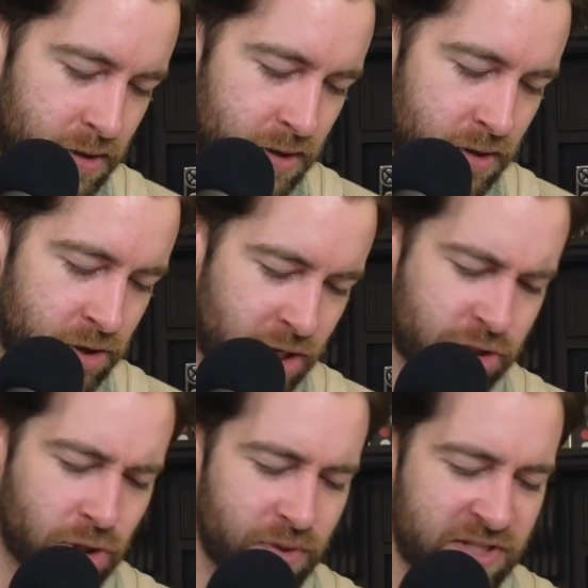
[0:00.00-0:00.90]
The
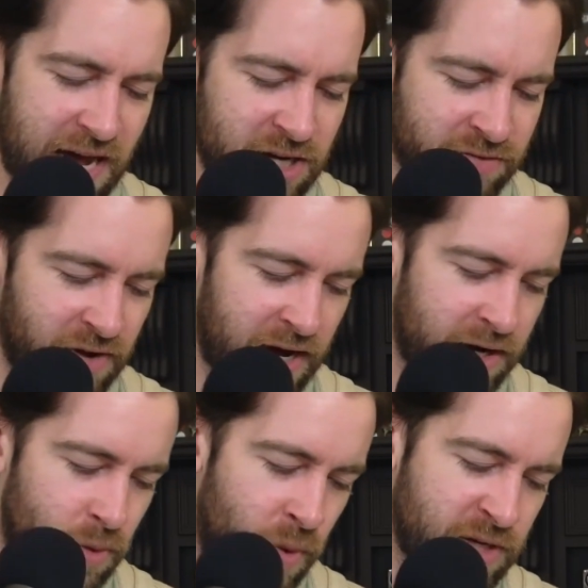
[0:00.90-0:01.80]
doctor was
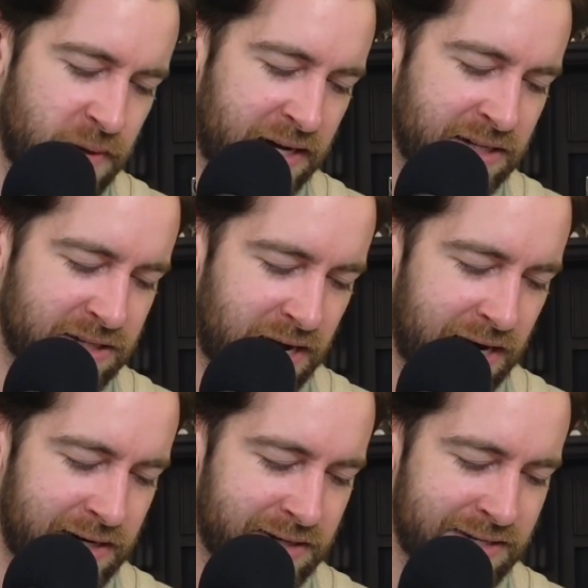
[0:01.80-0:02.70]
satisfied, went back
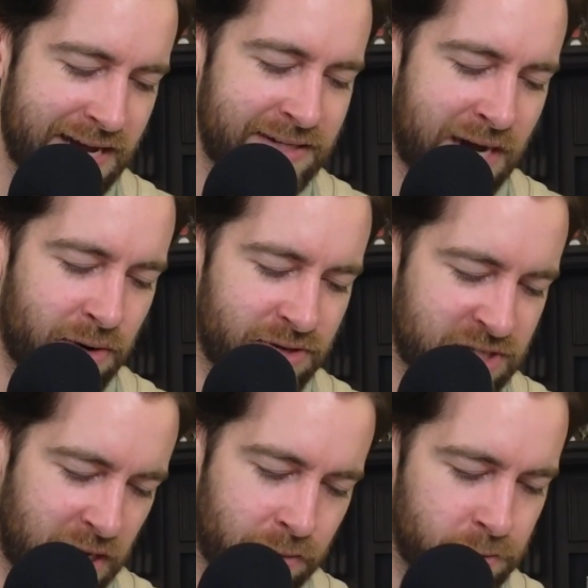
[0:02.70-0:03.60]
inside, sat down at the
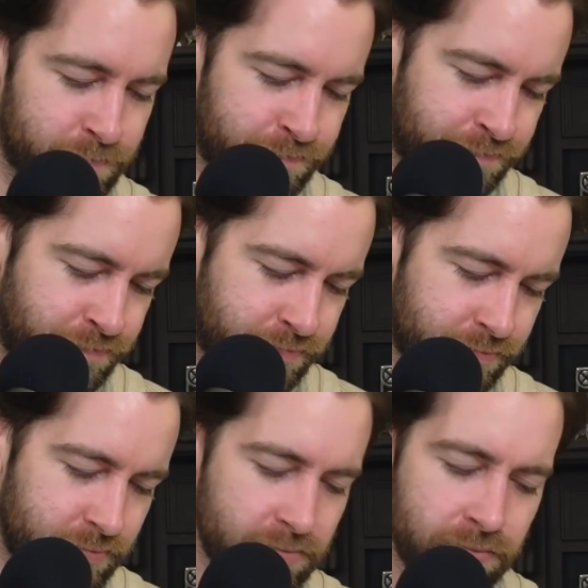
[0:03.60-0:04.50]
table,
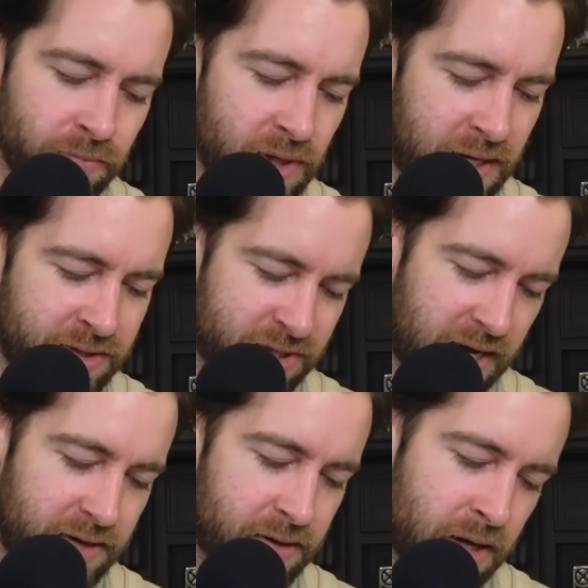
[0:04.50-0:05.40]
and
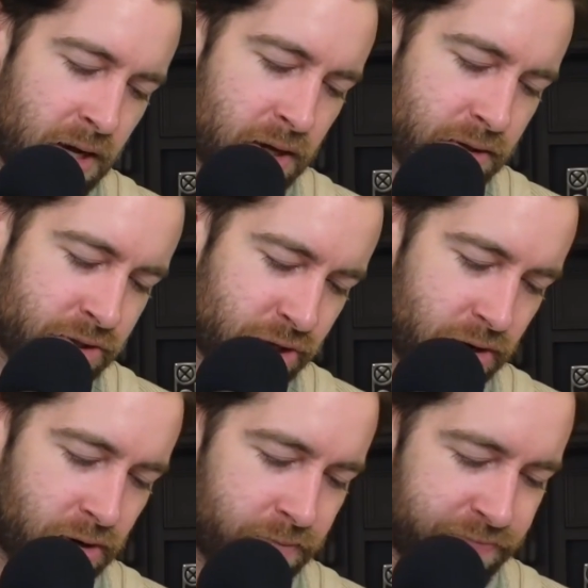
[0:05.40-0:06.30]
said,
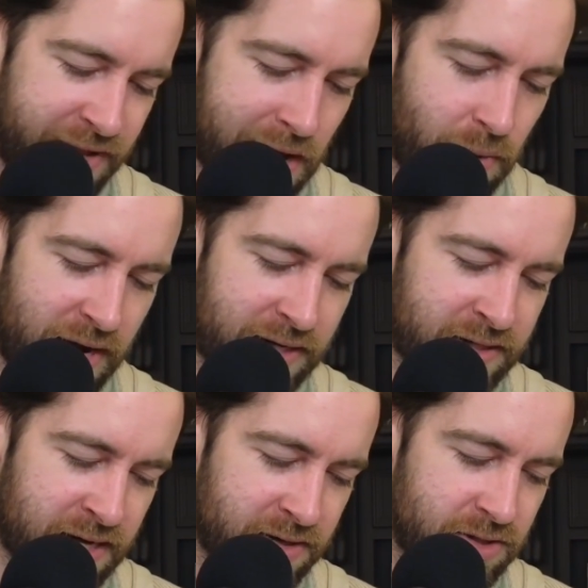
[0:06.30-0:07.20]
Sir, now I
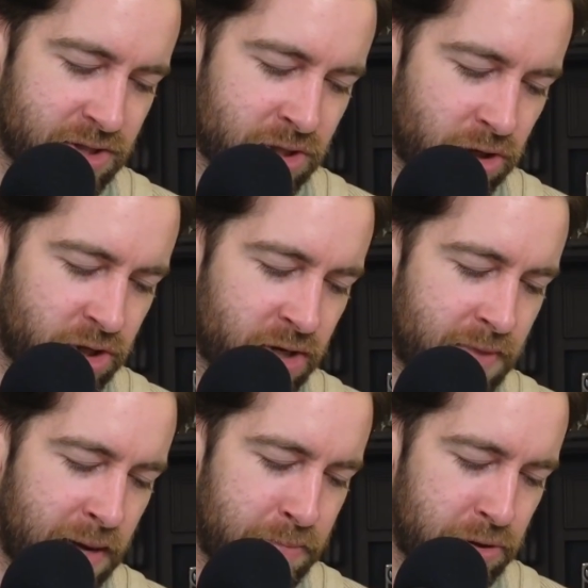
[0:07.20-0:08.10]
intend to look in
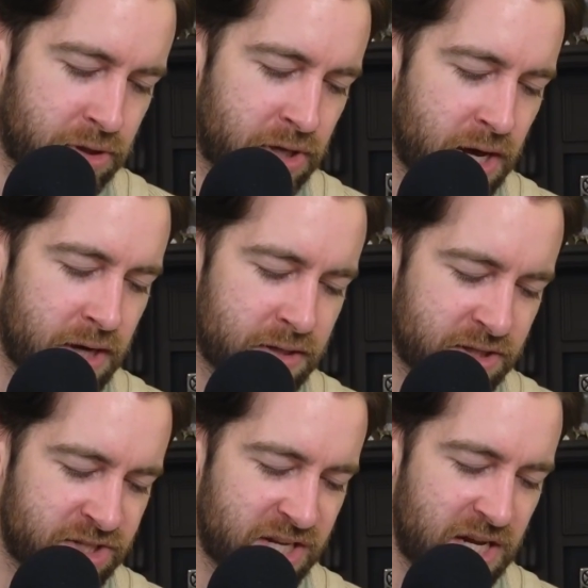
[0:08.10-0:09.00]
my book
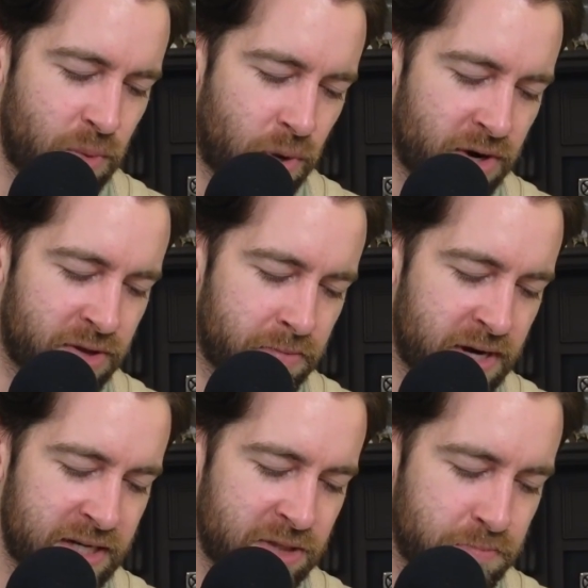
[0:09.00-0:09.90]
to see where the
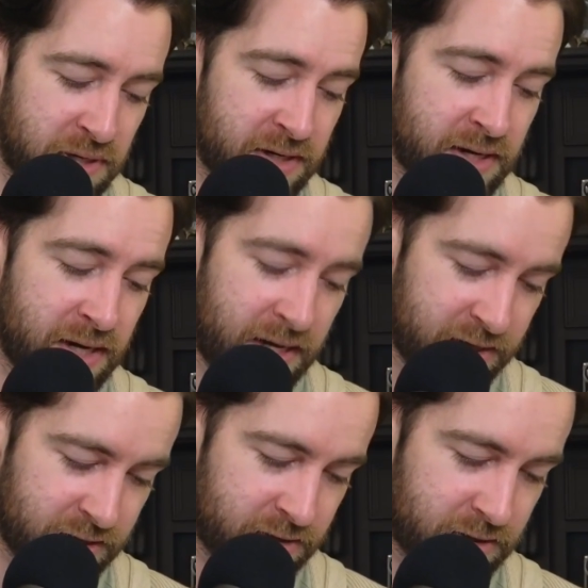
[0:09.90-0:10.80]
money's been
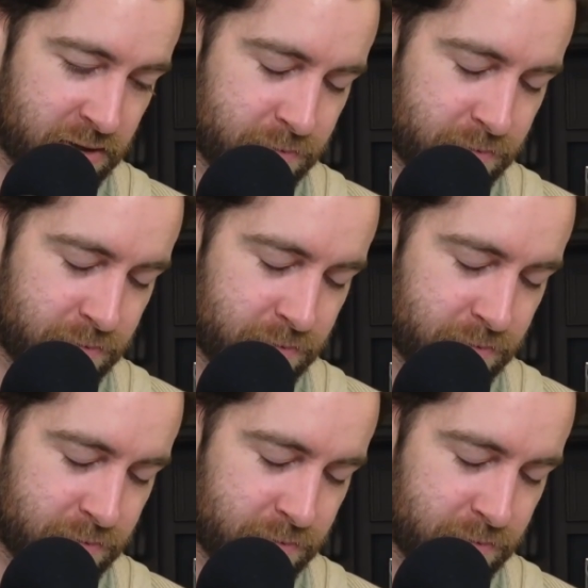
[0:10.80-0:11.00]
hidden.